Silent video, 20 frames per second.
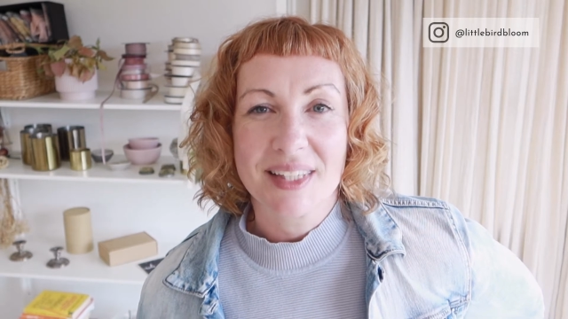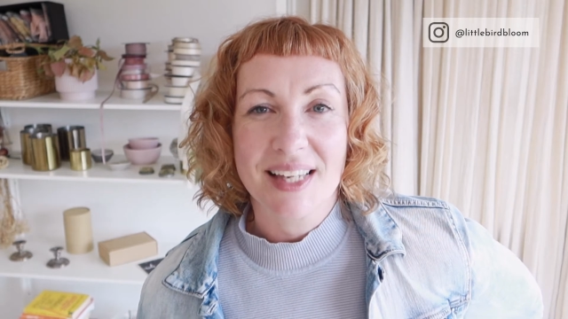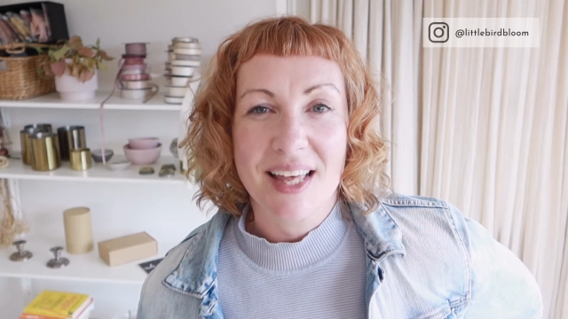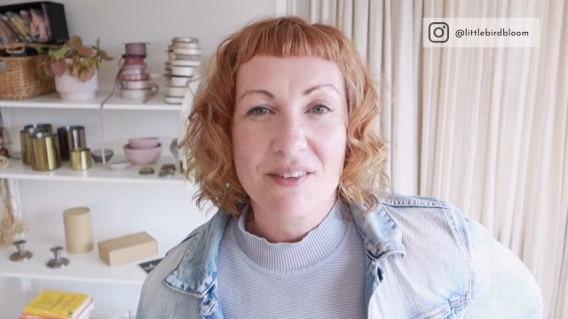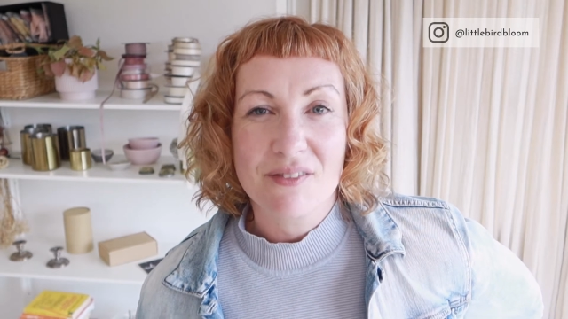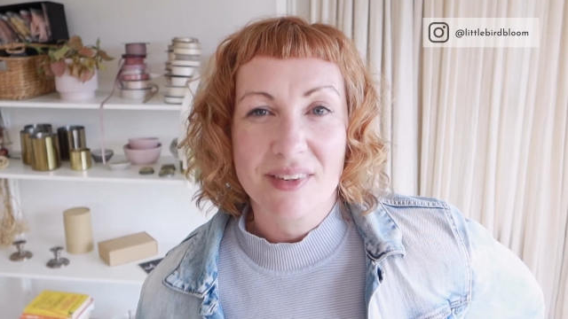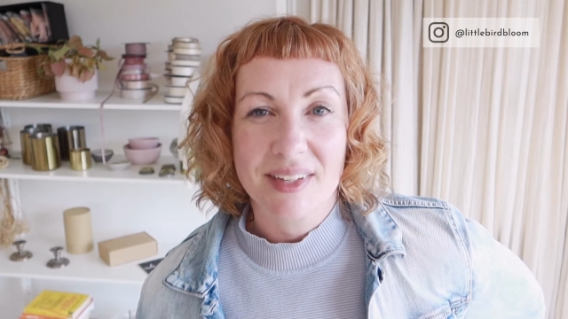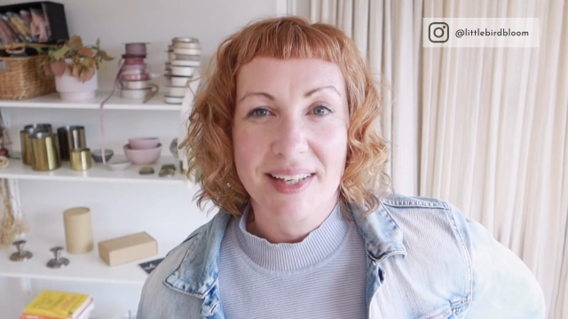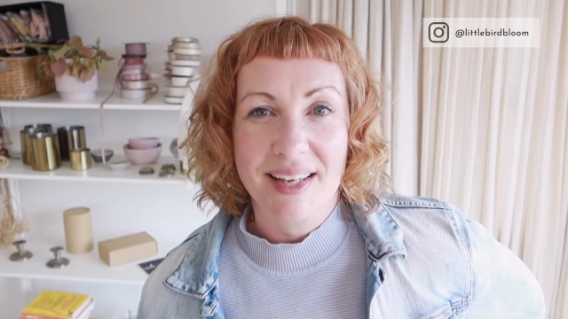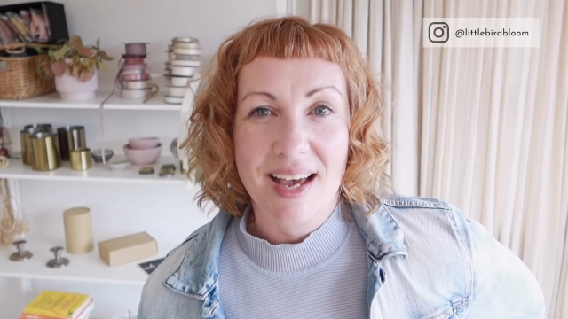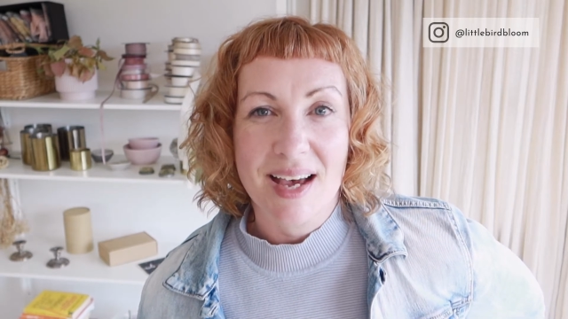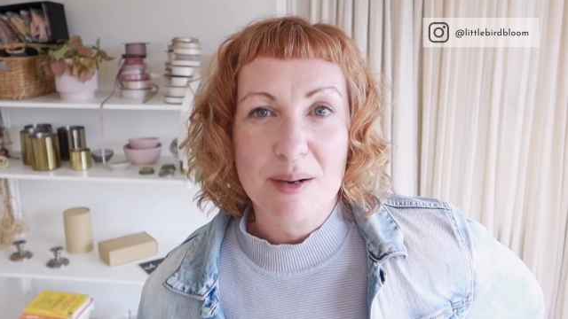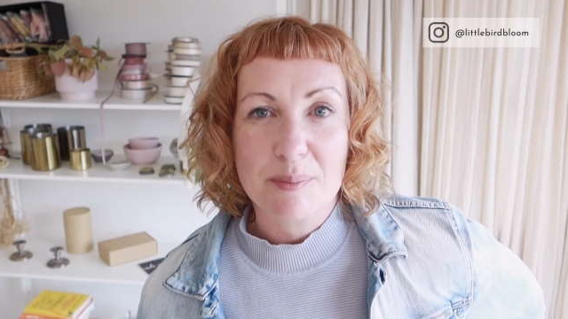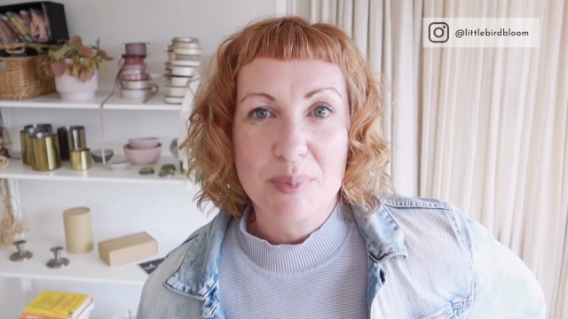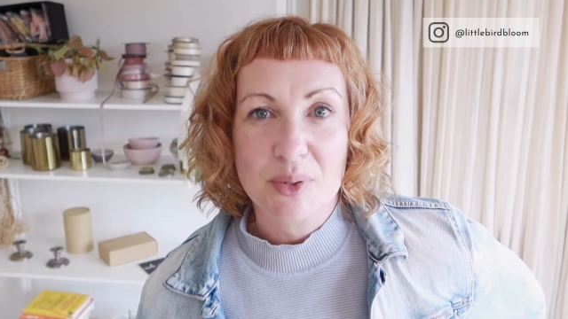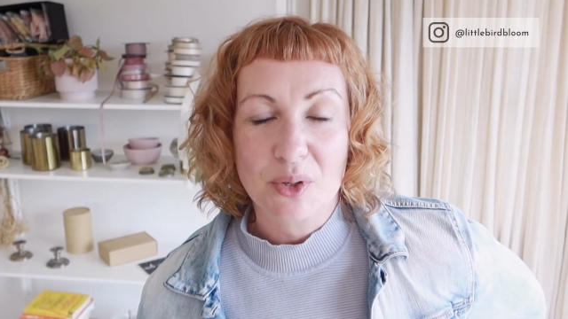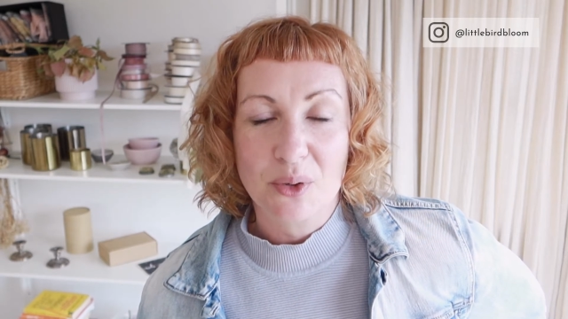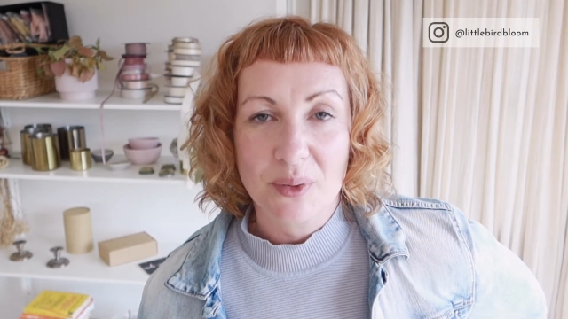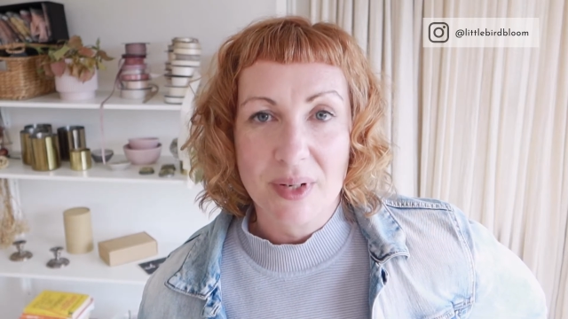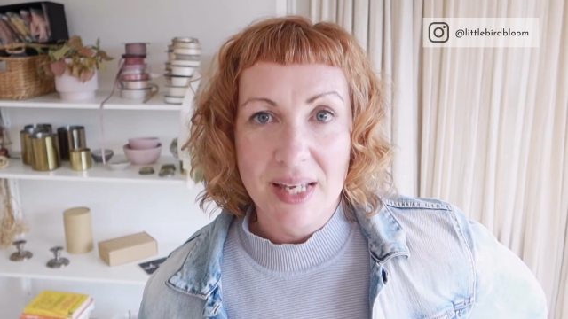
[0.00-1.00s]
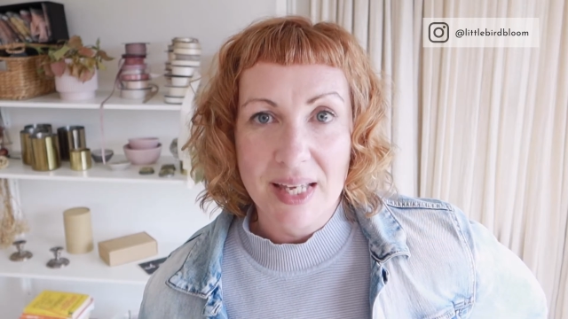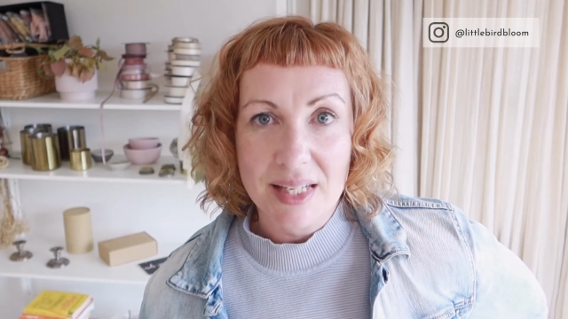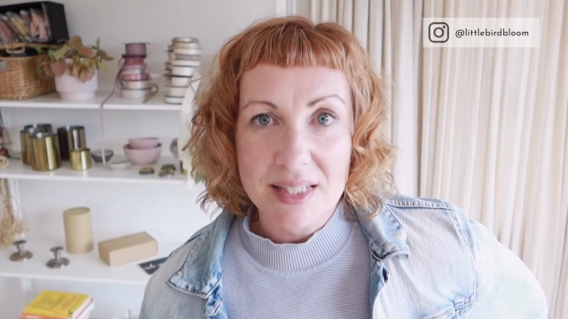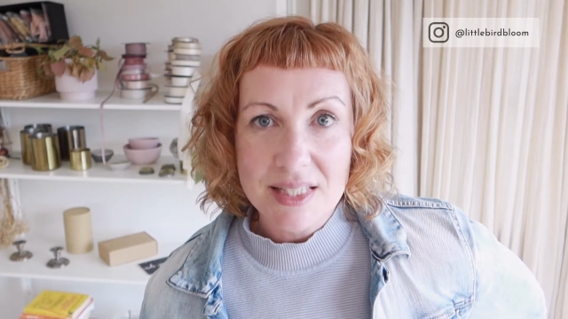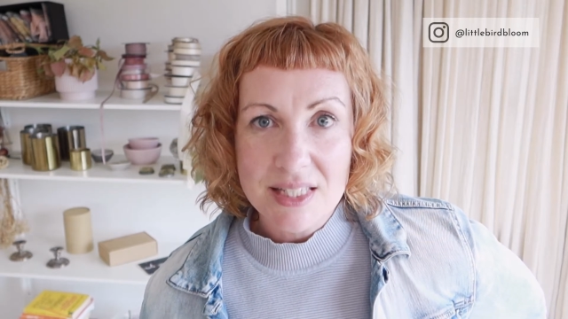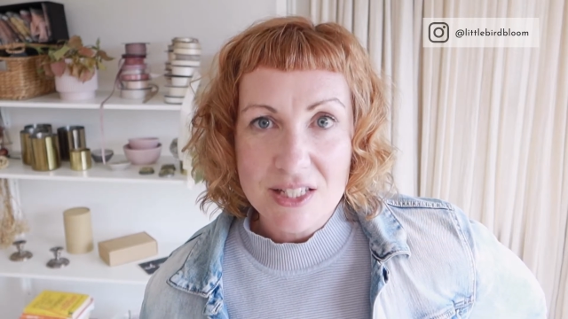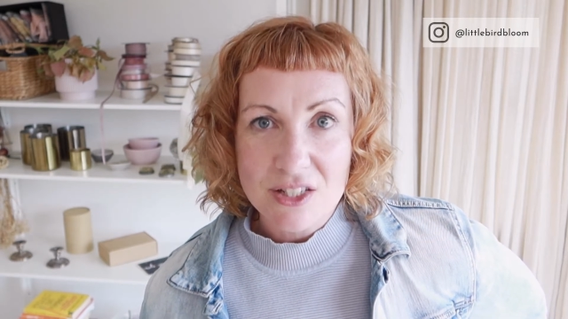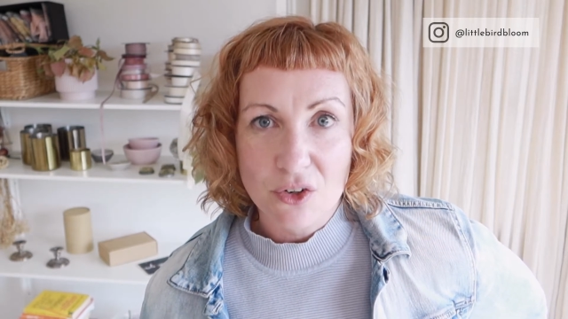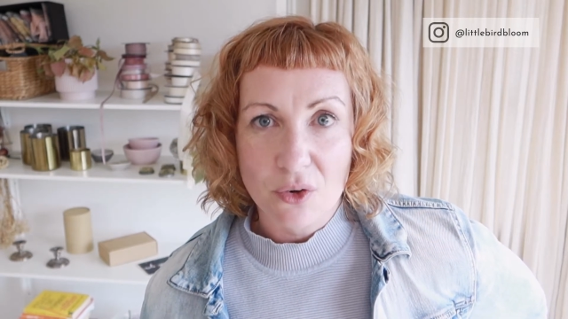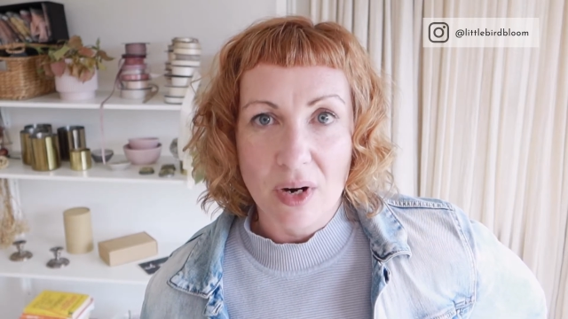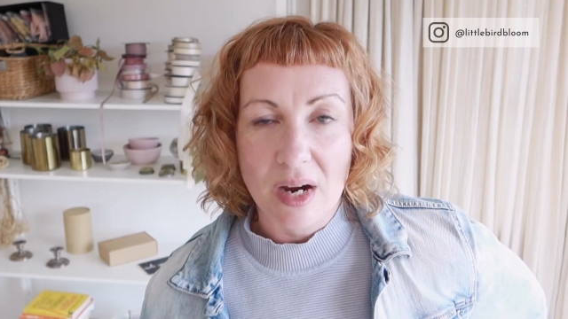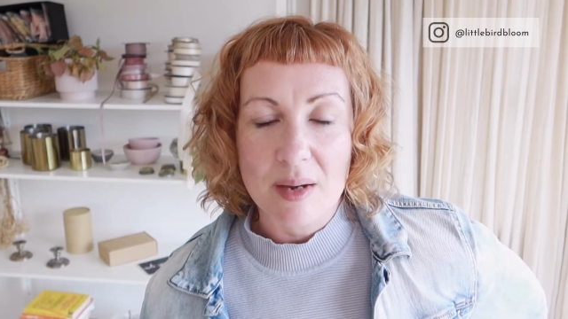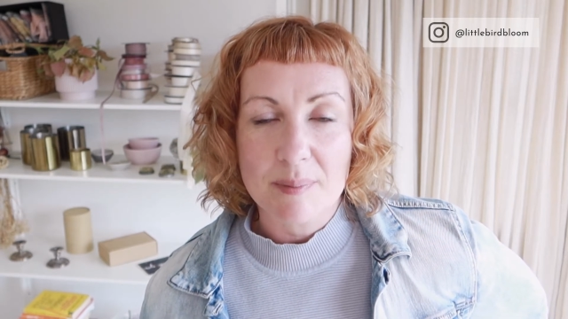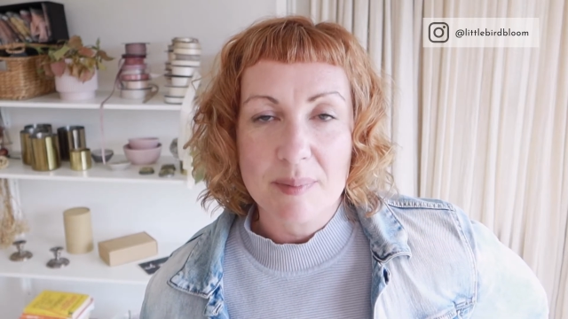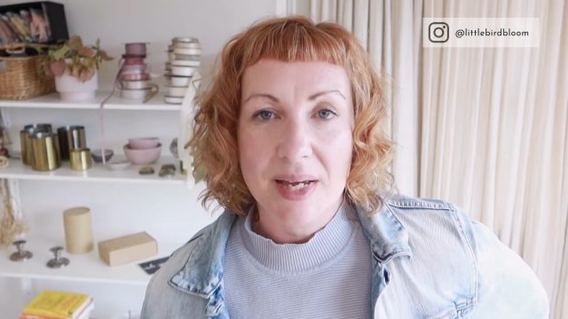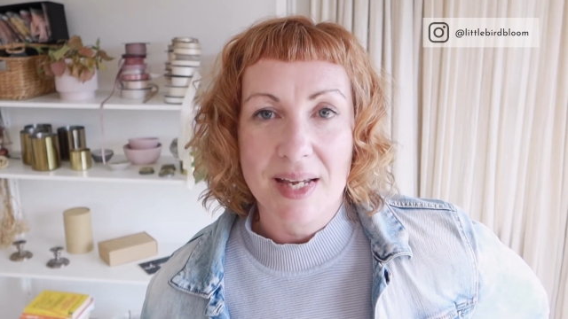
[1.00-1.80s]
leveling up your Instagram